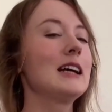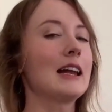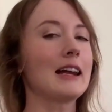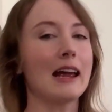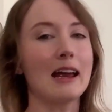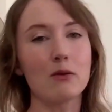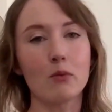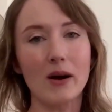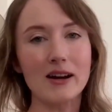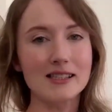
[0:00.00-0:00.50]
I
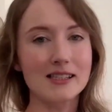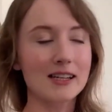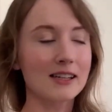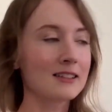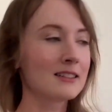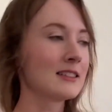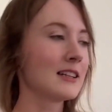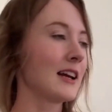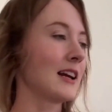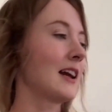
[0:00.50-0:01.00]
hate
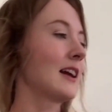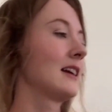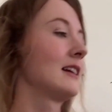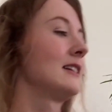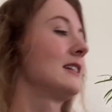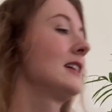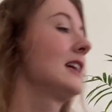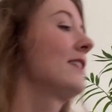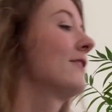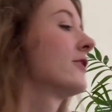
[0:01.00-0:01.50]
wasting,
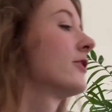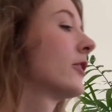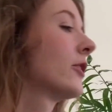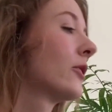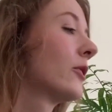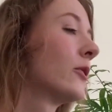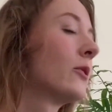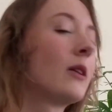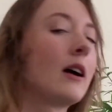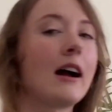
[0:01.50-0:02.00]
and even
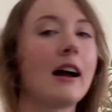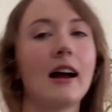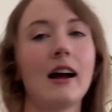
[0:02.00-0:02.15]
though